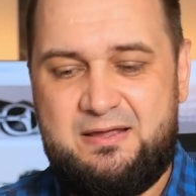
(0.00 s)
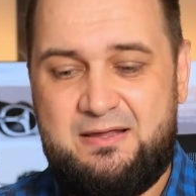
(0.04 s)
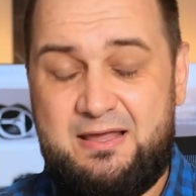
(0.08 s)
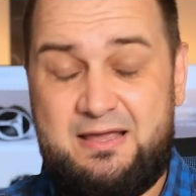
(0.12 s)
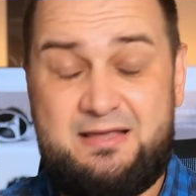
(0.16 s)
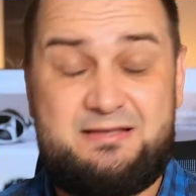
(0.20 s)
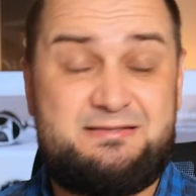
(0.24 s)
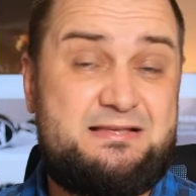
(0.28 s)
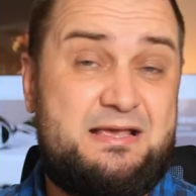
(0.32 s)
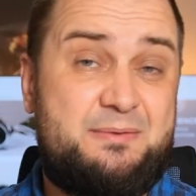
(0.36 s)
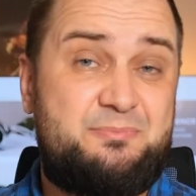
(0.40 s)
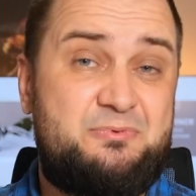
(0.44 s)

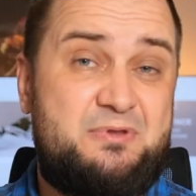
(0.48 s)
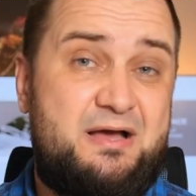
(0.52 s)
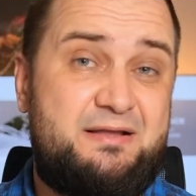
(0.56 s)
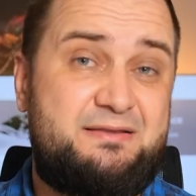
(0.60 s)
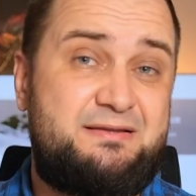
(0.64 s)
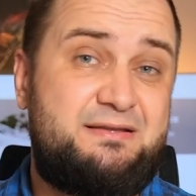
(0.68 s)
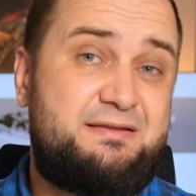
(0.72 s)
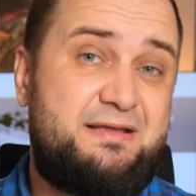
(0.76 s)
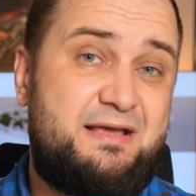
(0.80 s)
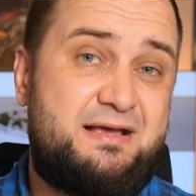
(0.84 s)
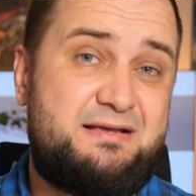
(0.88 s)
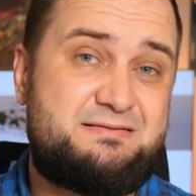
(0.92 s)
except
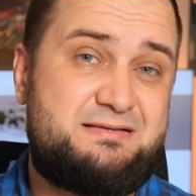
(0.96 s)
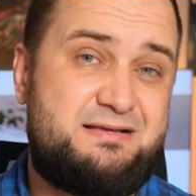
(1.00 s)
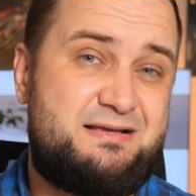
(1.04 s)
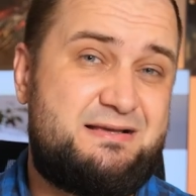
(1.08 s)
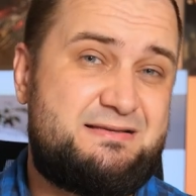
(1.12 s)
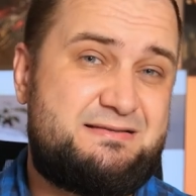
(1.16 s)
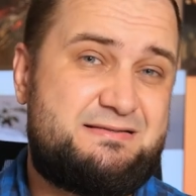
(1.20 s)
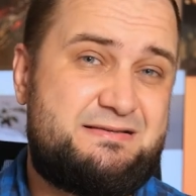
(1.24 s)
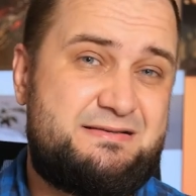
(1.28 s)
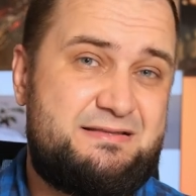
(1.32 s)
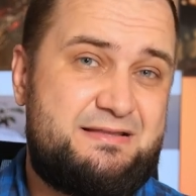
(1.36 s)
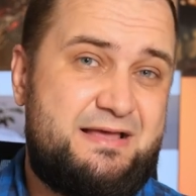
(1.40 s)
that it has
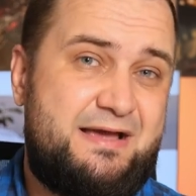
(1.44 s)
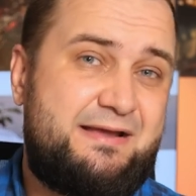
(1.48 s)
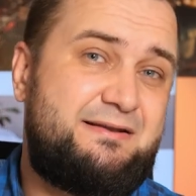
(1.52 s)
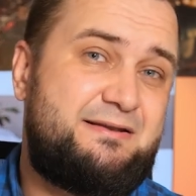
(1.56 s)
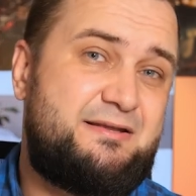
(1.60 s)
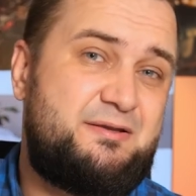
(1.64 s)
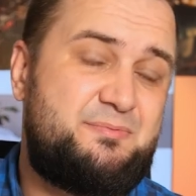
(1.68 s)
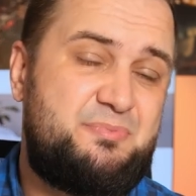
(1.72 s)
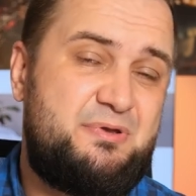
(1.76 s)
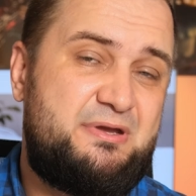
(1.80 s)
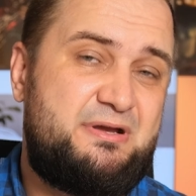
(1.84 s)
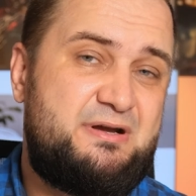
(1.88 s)
a
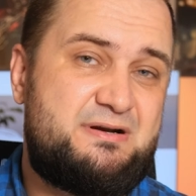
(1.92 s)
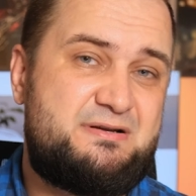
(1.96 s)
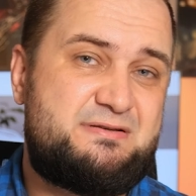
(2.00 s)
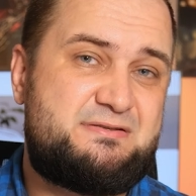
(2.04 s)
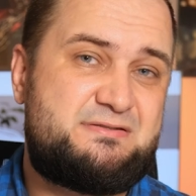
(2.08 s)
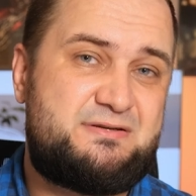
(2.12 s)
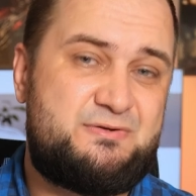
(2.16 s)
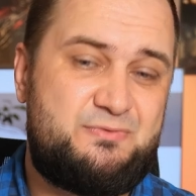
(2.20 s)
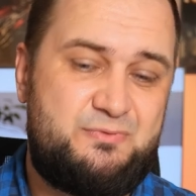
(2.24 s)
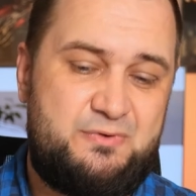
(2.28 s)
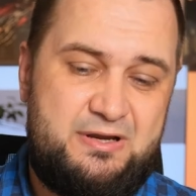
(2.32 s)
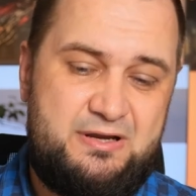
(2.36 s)
slightly bigger
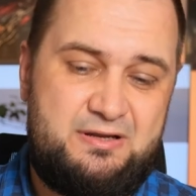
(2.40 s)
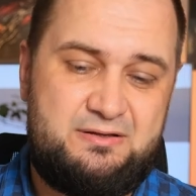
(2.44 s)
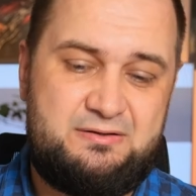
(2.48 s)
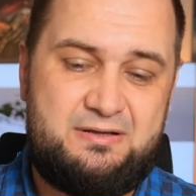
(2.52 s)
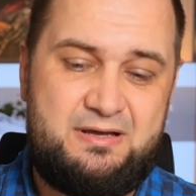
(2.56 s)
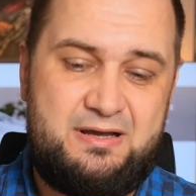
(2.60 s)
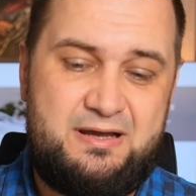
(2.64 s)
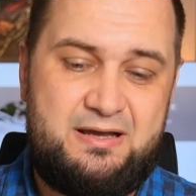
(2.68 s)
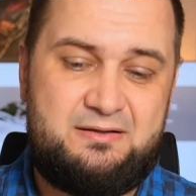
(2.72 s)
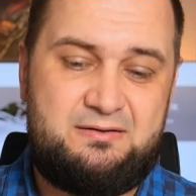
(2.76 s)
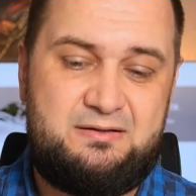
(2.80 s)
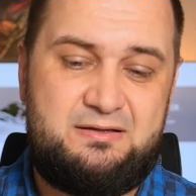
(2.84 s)
screen
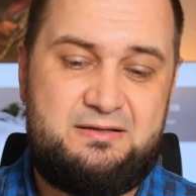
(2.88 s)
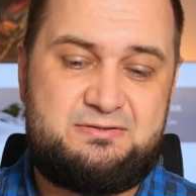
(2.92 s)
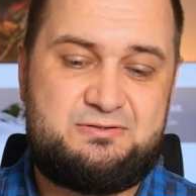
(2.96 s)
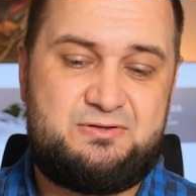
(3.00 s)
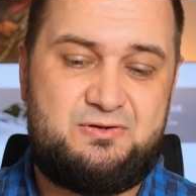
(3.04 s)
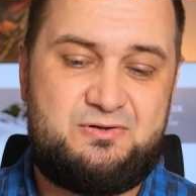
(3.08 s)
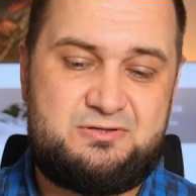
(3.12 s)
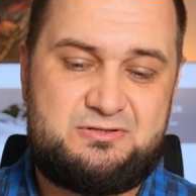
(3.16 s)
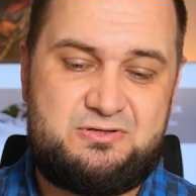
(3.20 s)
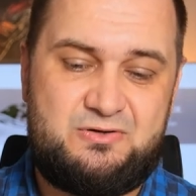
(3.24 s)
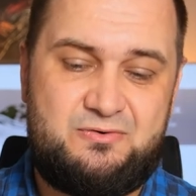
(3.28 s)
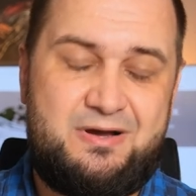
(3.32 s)
and it's
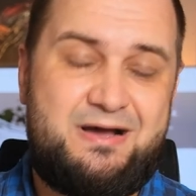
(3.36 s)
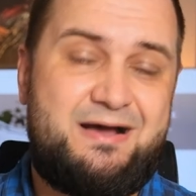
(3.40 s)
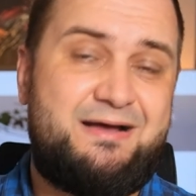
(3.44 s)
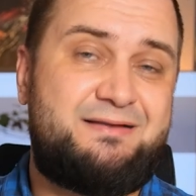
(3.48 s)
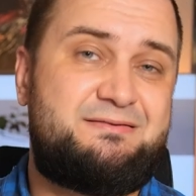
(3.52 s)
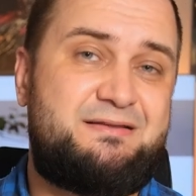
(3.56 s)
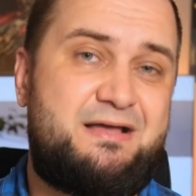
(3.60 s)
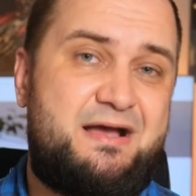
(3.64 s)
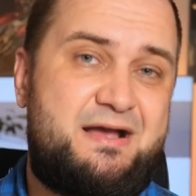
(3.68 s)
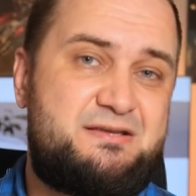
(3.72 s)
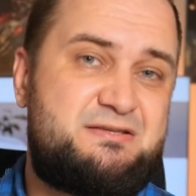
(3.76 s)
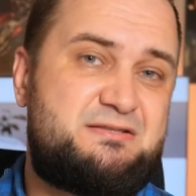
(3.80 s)
also a
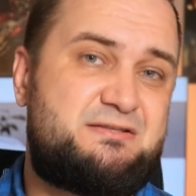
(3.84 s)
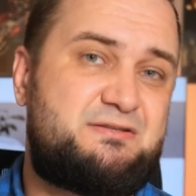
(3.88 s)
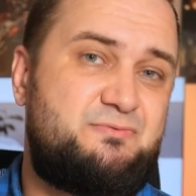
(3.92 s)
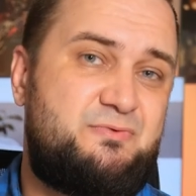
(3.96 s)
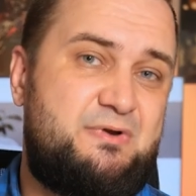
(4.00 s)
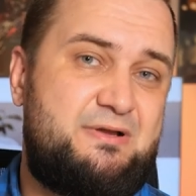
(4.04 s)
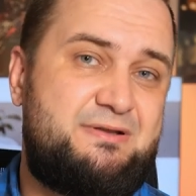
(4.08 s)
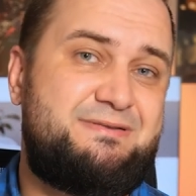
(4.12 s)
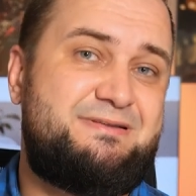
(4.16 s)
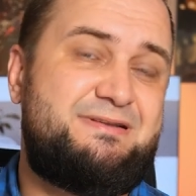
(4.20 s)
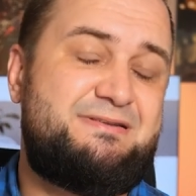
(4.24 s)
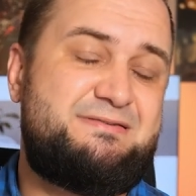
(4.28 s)
touch
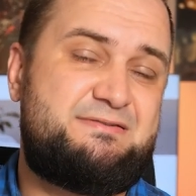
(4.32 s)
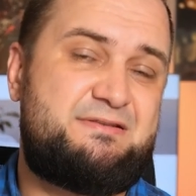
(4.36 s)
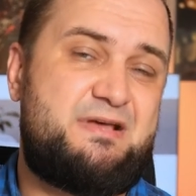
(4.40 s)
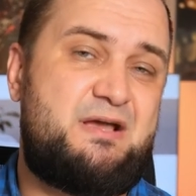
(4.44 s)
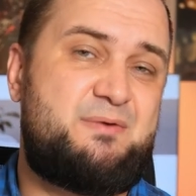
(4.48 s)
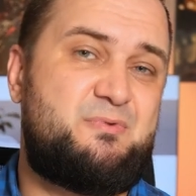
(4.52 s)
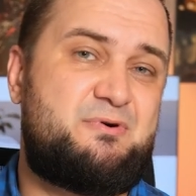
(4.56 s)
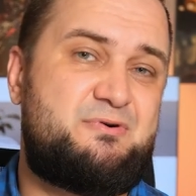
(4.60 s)
screen this time